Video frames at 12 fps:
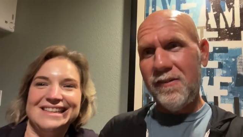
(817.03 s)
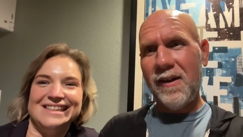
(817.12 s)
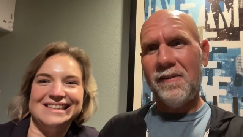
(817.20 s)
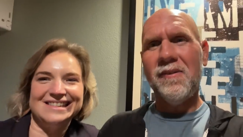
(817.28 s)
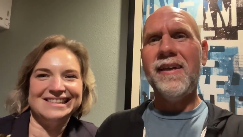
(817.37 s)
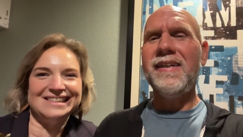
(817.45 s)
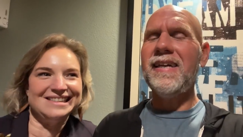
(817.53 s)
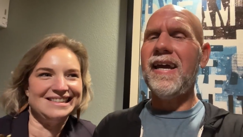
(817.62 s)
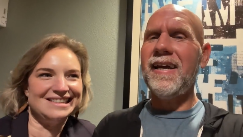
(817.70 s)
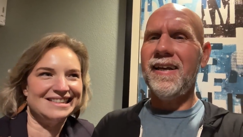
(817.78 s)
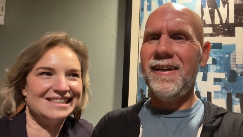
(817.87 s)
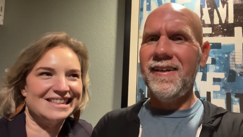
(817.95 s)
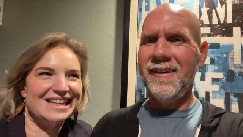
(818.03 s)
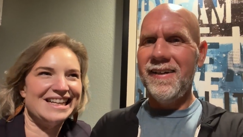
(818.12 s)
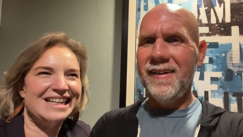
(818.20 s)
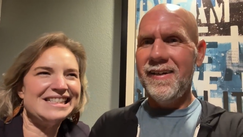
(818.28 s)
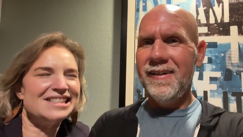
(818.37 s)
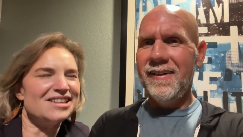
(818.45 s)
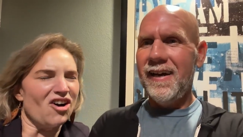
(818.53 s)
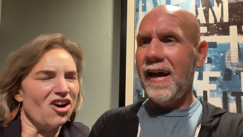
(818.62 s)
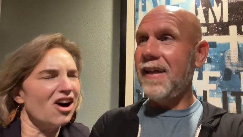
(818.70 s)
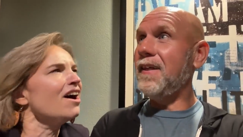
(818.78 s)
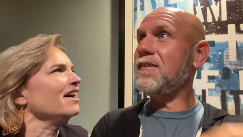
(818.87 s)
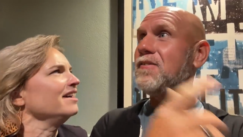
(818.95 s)
Speaker 1: definitely dated. It's odd.
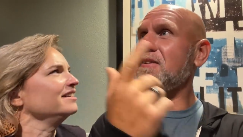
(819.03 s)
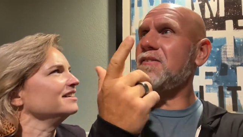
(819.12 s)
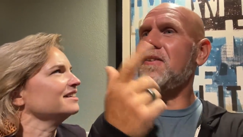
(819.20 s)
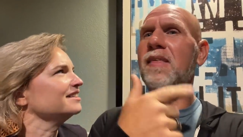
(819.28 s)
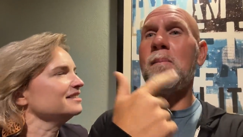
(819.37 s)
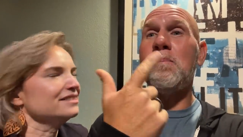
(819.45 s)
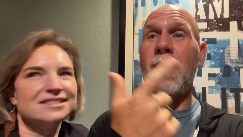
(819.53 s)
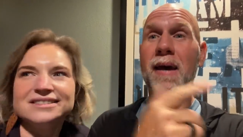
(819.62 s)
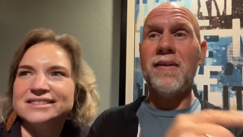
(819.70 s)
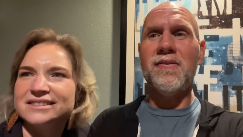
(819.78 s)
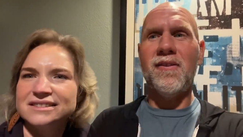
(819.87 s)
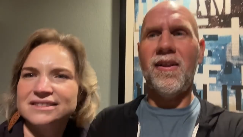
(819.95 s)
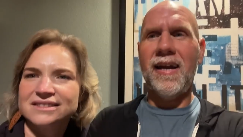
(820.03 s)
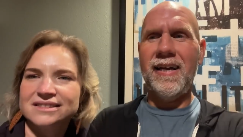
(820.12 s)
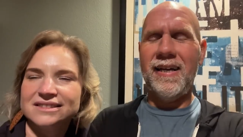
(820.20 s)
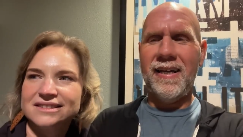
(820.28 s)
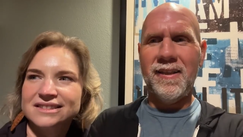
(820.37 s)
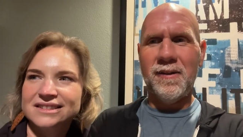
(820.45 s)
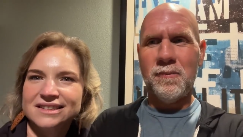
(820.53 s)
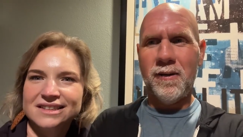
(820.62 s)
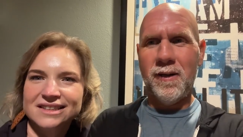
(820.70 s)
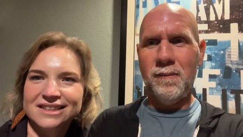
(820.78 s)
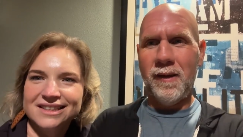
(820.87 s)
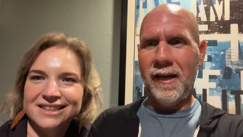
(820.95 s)
And this is the best light in the
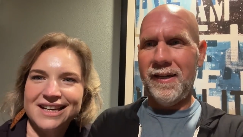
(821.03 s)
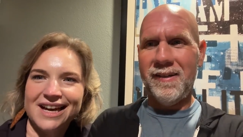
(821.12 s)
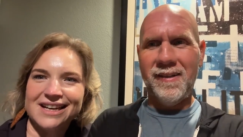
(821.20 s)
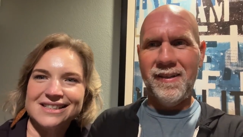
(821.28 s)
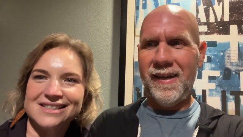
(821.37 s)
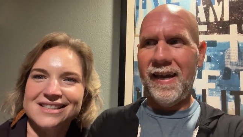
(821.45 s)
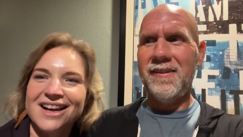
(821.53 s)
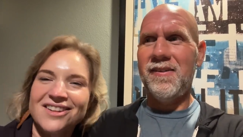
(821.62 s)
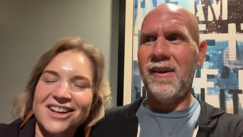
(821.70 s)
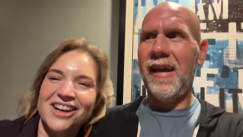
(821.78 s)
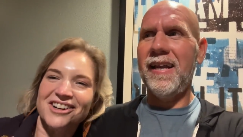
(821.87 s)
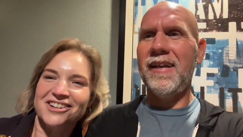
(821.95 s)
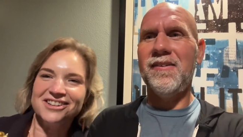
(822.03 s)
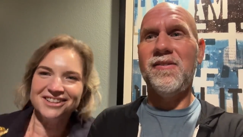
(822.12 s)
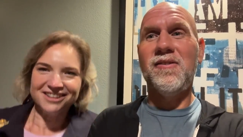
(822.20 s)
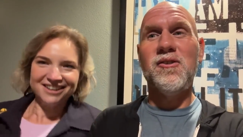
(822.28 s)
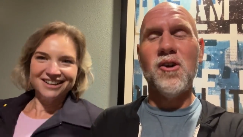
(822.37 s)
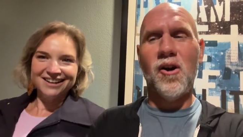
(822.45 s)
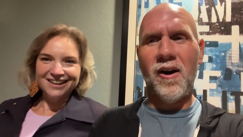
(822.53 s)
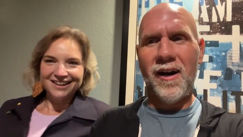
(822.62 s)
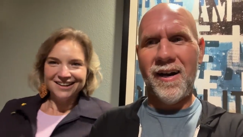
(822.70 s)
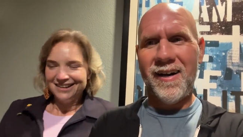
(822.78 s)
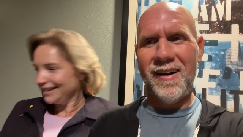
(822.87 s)
room. Like yes, it's, hello. It is dark.